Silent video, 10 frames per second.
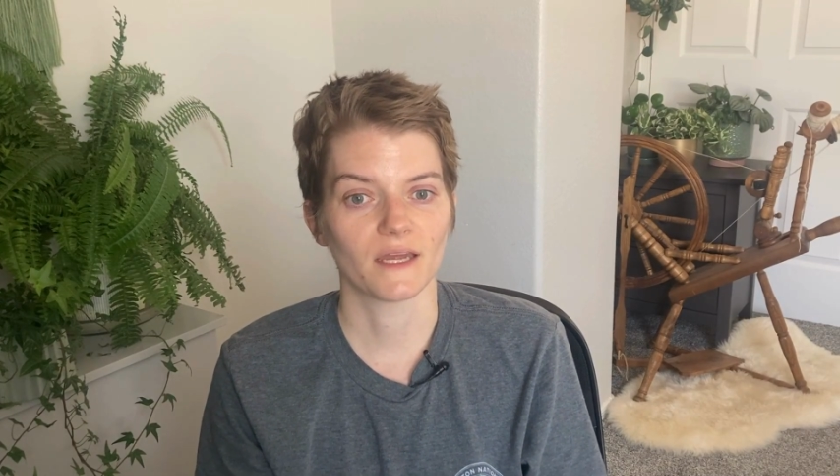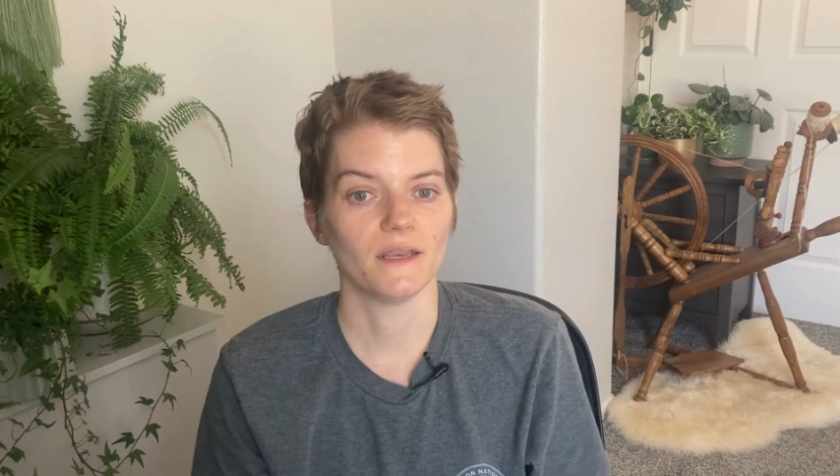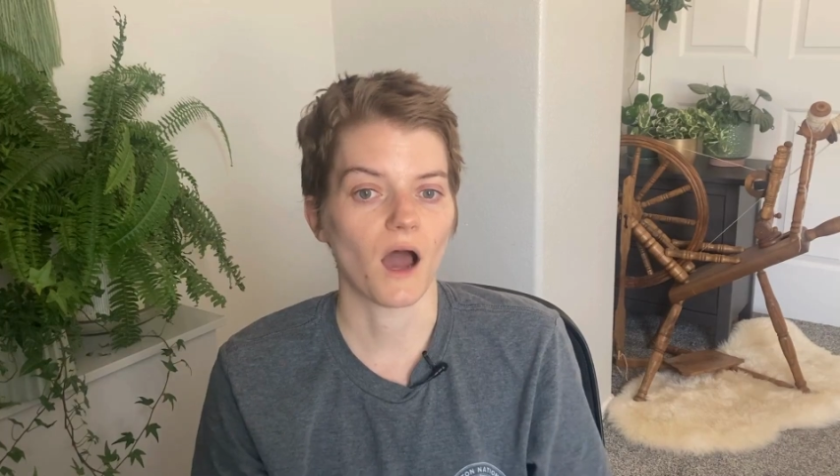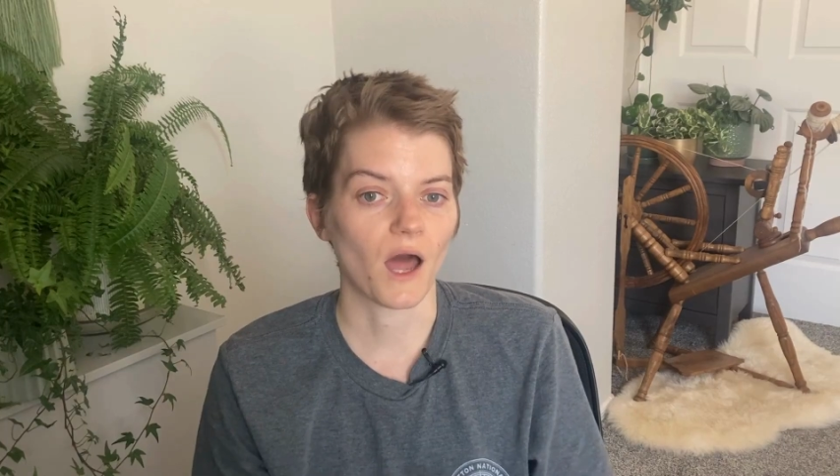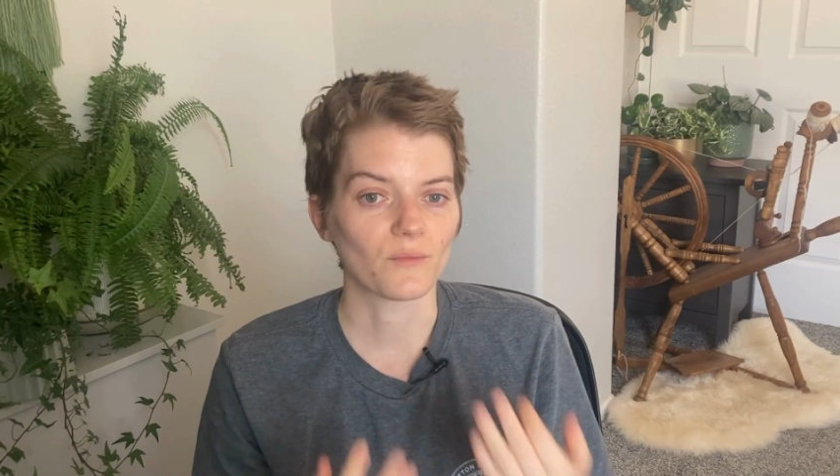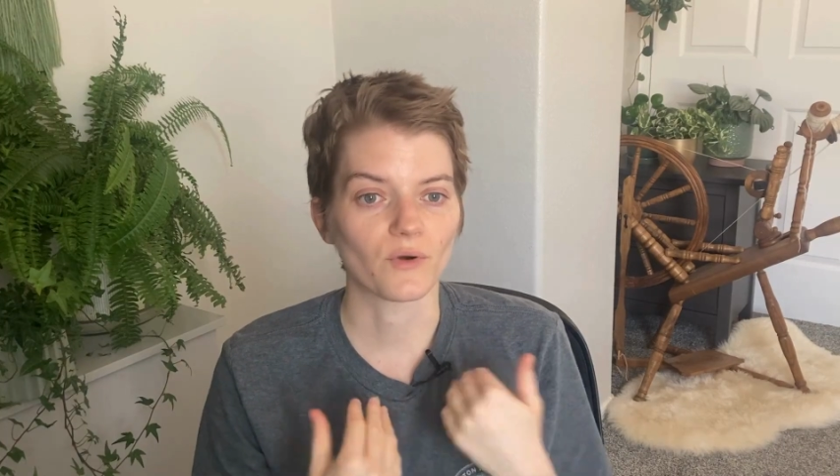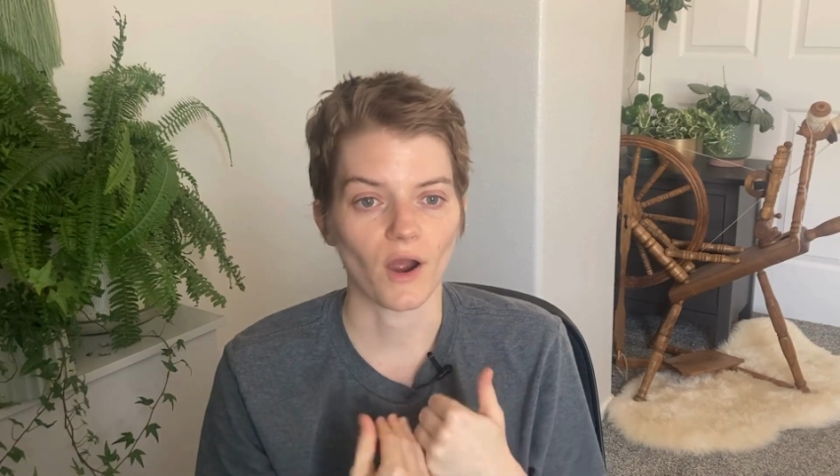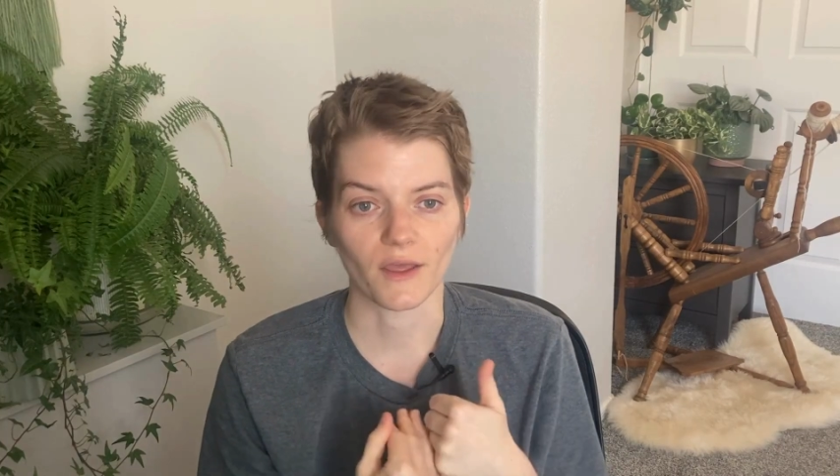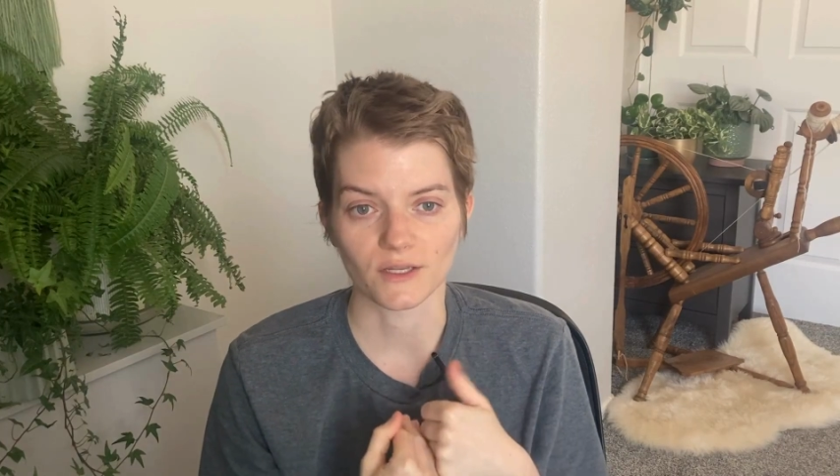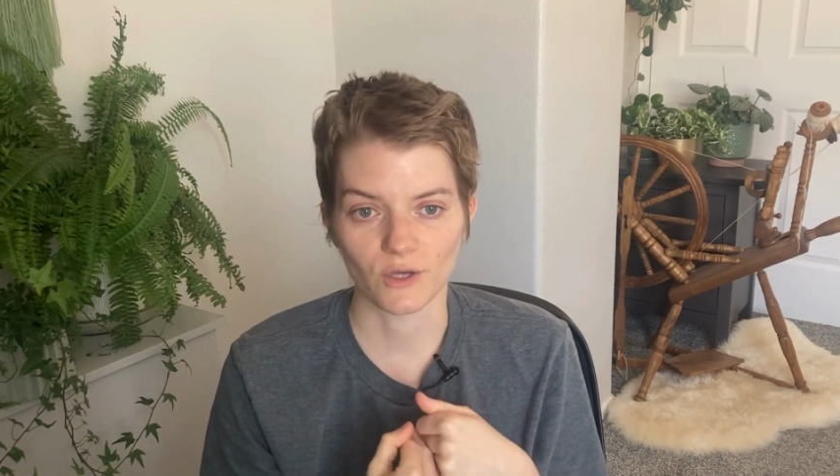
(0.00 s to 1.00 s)
a
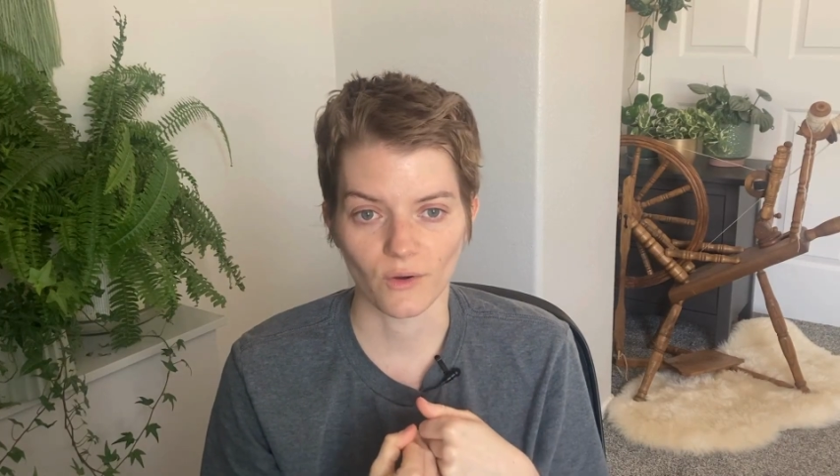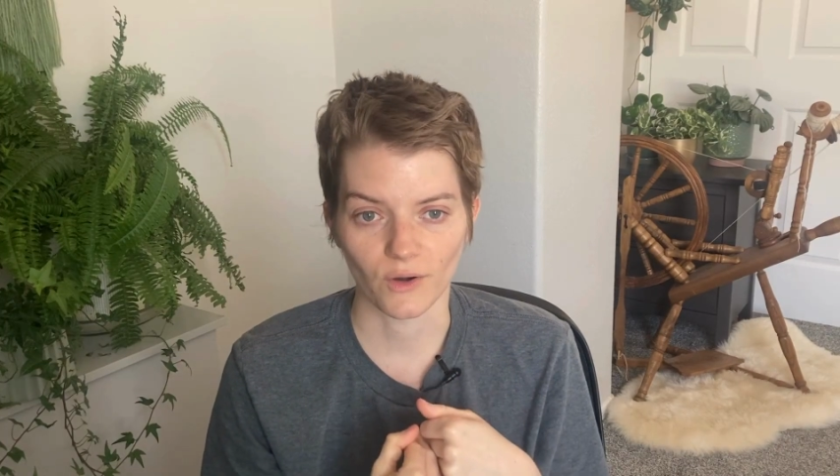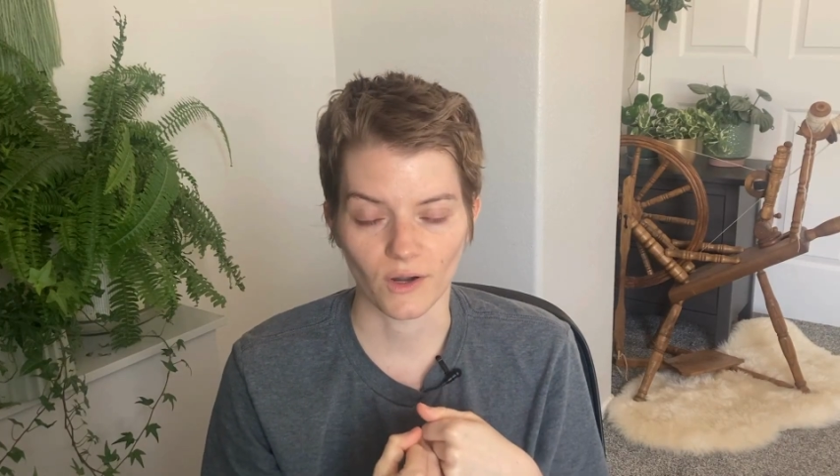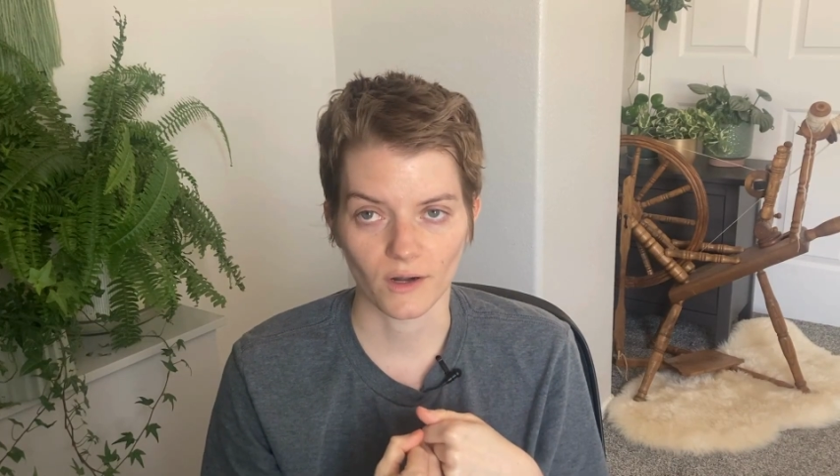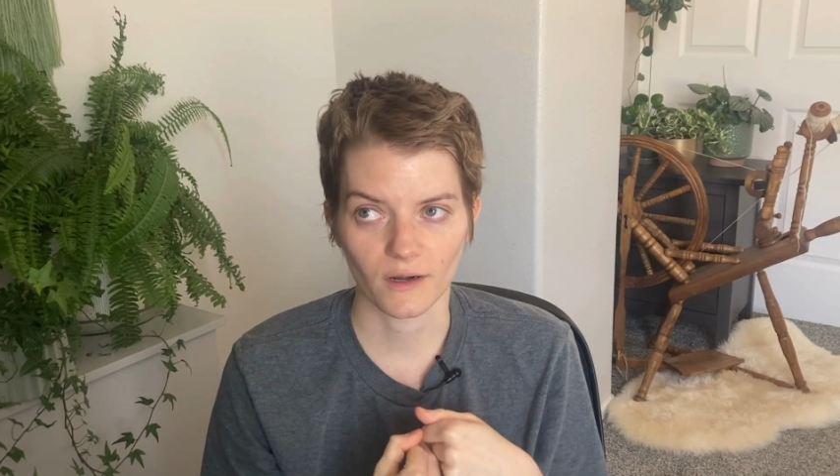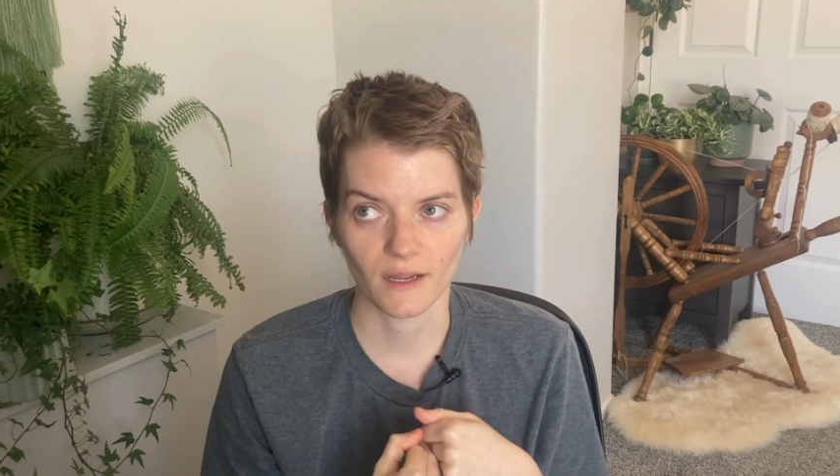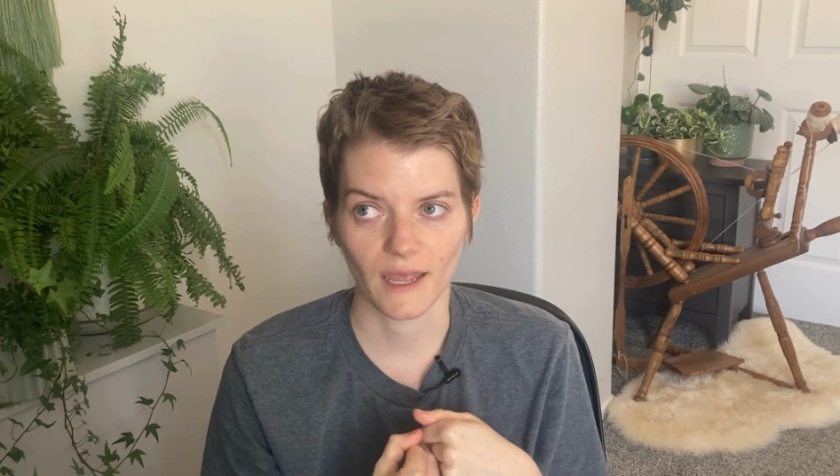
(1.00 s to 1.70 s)
non-product owner